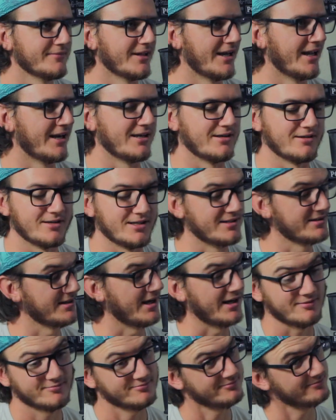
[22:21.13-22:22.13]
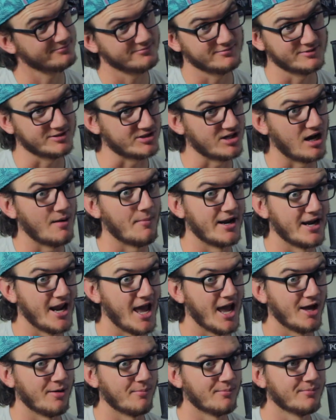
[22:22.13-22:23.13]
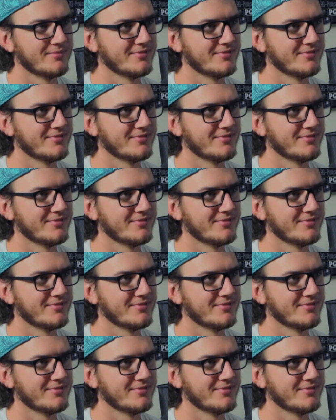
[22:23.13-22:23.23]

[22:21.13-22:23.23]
And he's like, it's not my name.